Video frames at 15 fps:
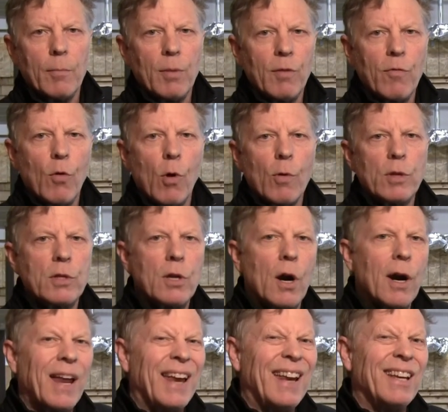And before we
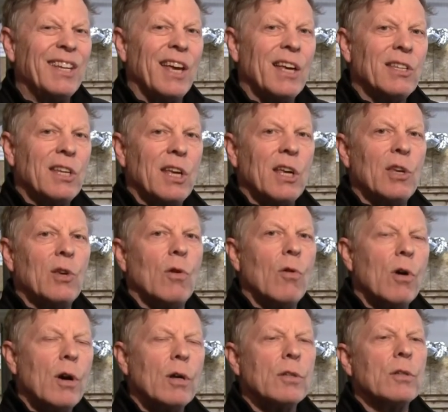start any testing
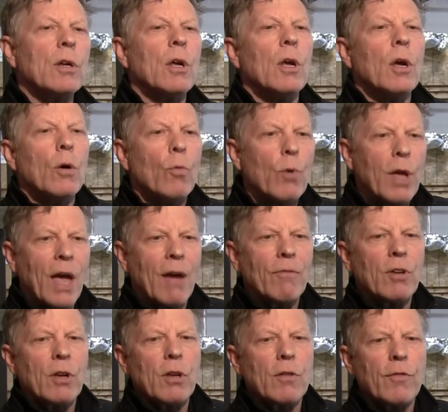indoors, we
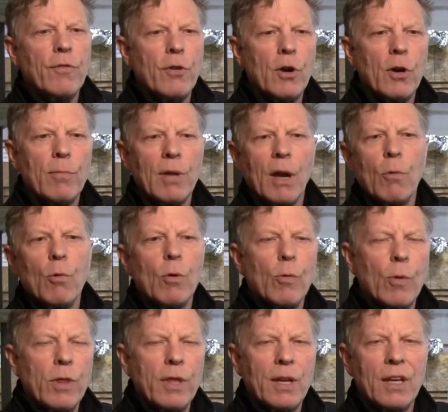have to confirm that we're
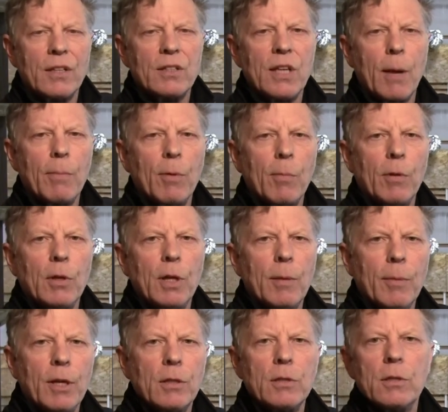within acceptable
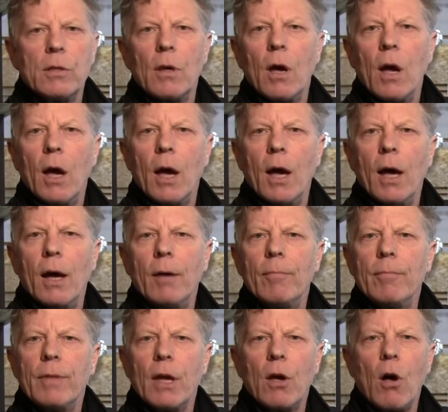limits.
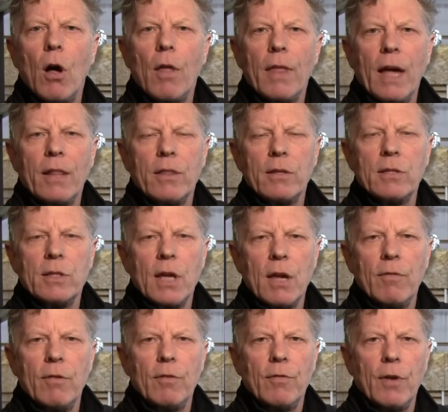They call that the
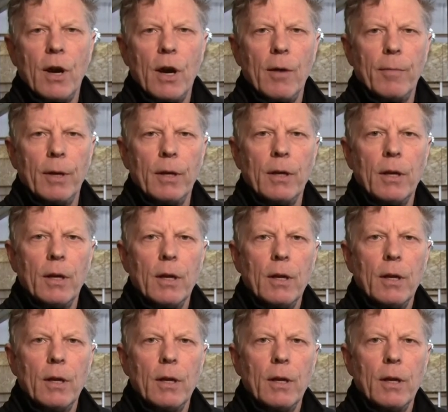safe environment.